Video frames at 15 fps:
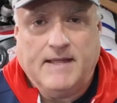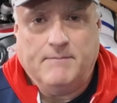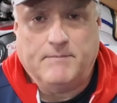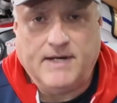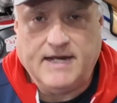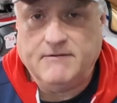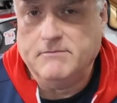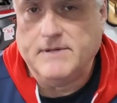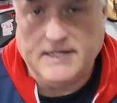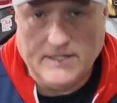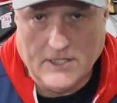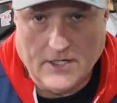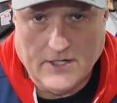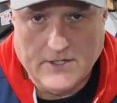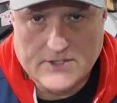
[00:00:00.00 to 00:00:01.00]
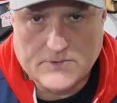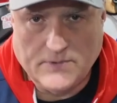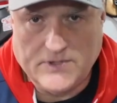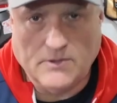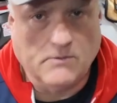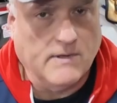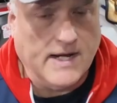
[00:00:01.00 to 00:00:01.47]
But everybody knows
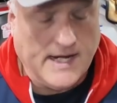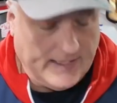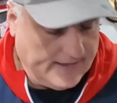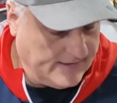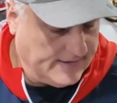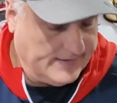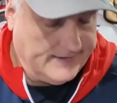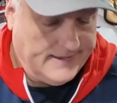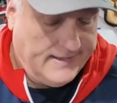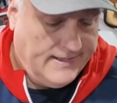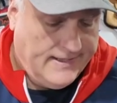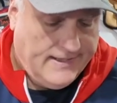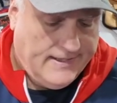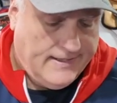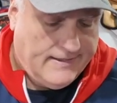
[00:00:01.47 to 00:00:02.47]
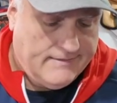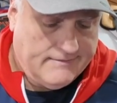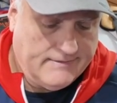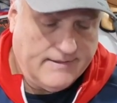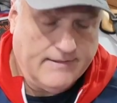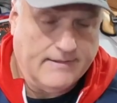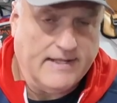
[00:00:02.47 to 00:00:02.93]
when you're riding
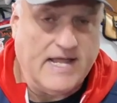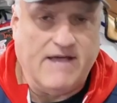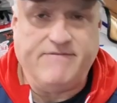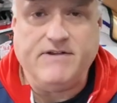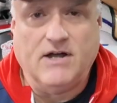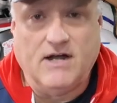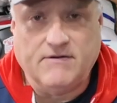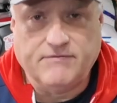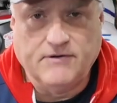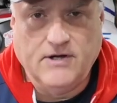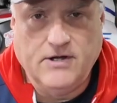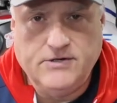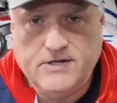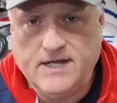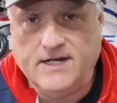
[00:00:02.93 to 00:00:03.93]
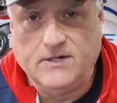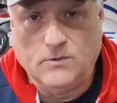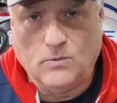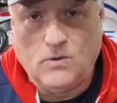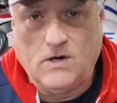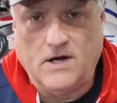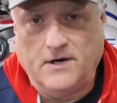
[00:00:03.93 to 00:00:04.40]
heavy off-road, you get into
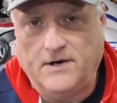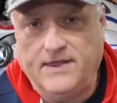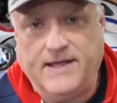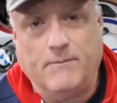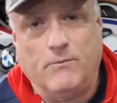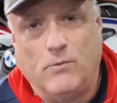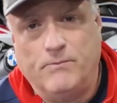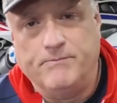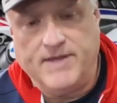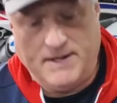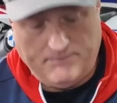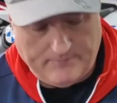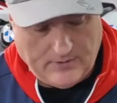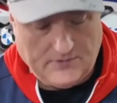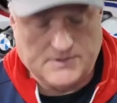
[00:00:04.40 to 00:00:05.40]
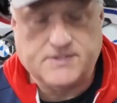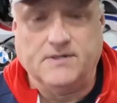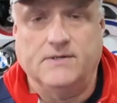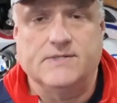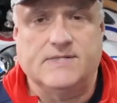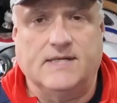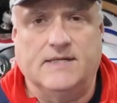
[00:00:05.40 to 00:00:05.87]
water, that boot
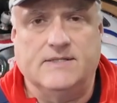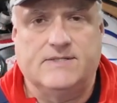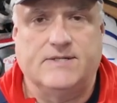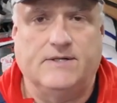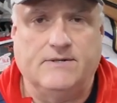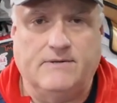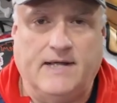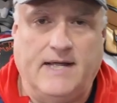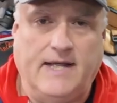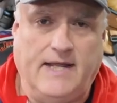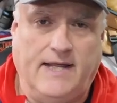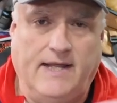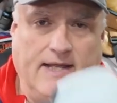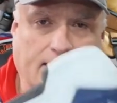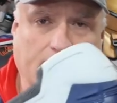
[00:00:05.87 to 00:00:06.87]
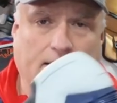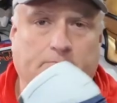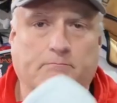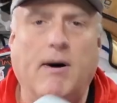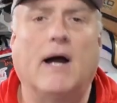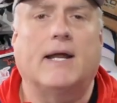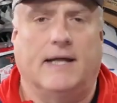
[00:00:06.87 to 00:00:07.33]
turns into a
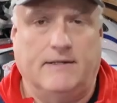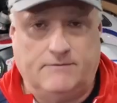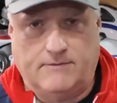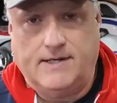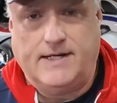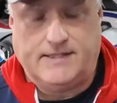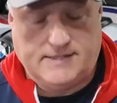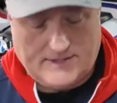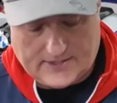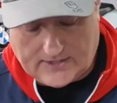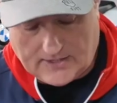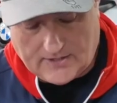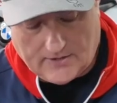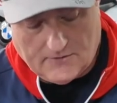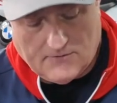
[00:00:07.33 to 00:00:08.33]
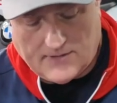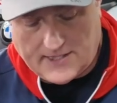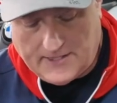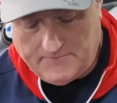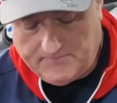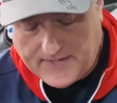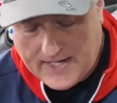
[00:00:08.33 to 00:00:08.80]
bucket, right?
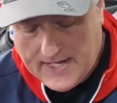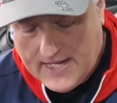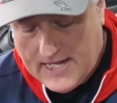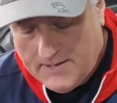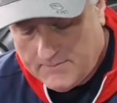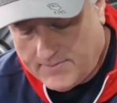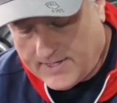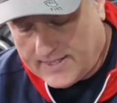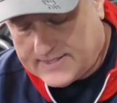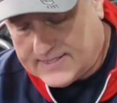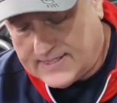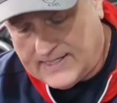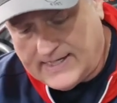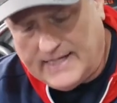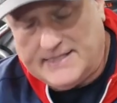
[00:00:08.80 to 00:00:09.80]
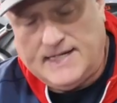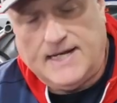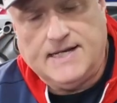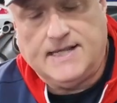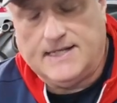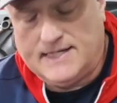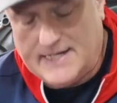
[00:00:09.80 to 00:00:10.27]
So, but at the
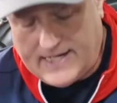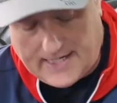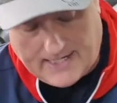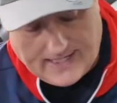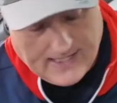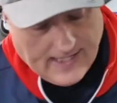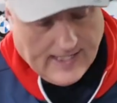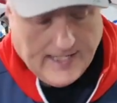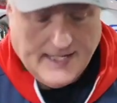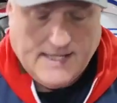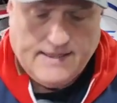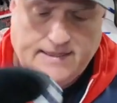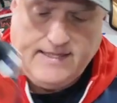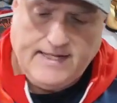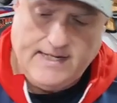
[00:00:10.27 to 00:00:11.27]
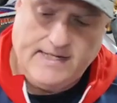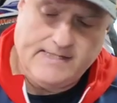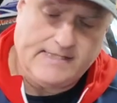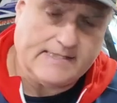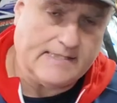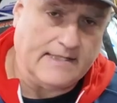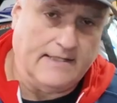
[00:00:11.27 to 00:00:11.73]
end of the day,
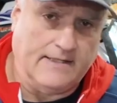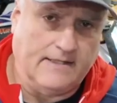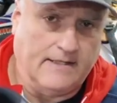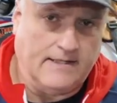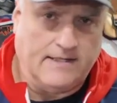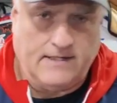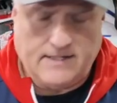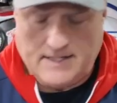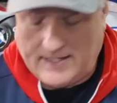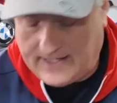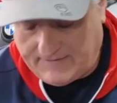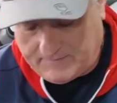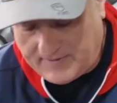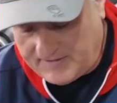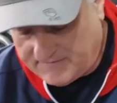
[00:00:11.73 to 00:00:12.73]
these have been